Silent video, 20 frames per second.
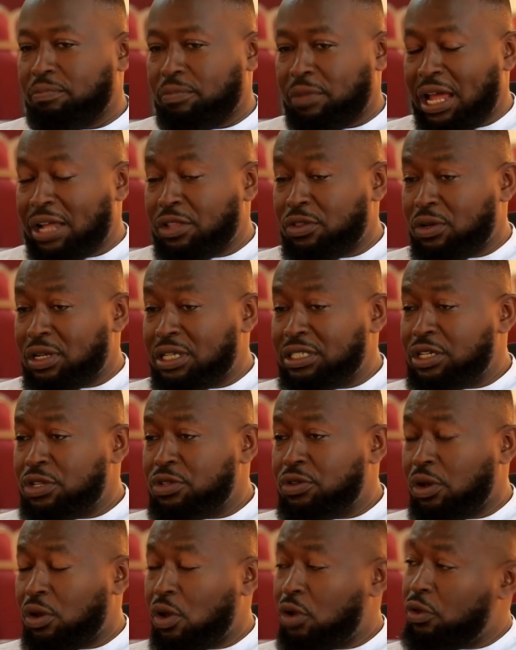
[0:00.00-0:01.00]
like to listen
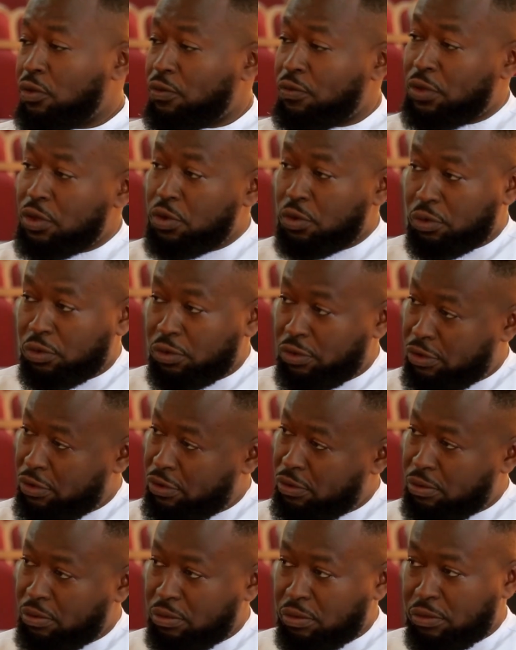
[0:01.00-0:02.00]
to a lot of
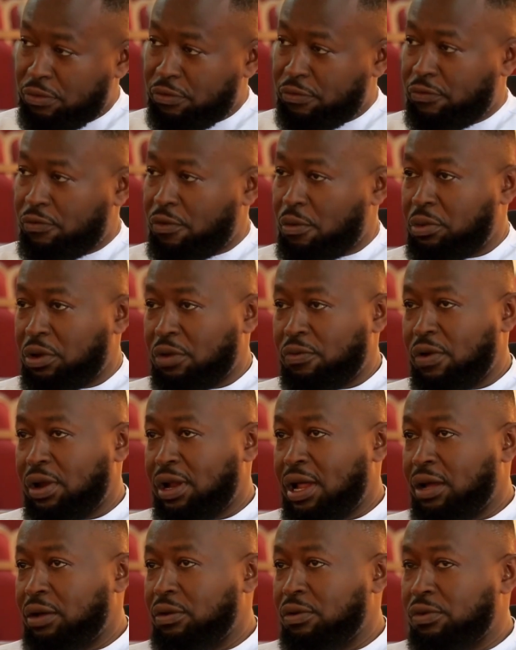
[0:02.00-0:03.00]
views from different
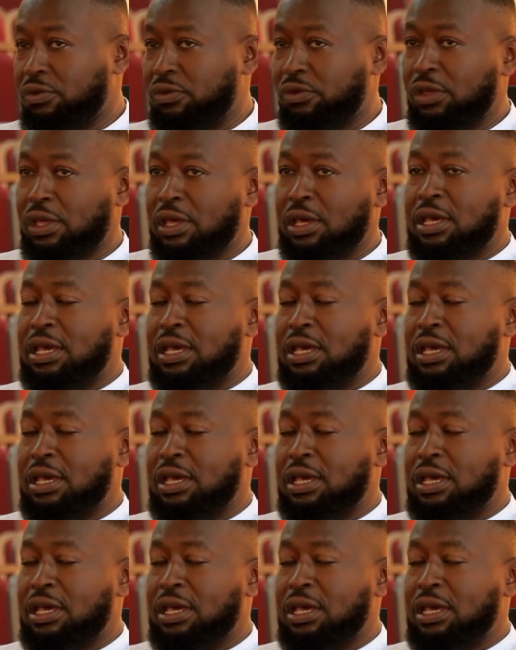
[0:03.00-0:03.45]
angles.